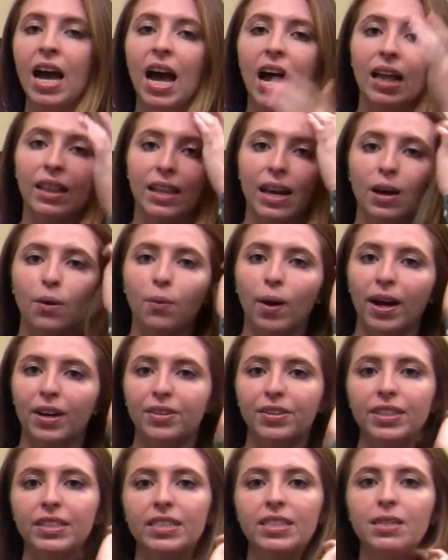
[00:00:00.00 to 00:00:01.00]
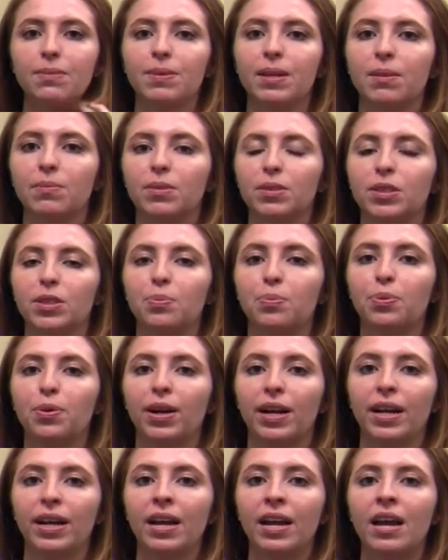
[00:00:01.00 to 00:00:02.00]
allow wineries to be able to
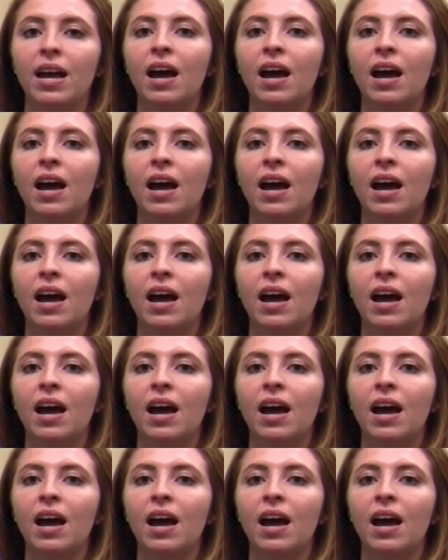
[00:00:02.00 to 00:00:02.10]
print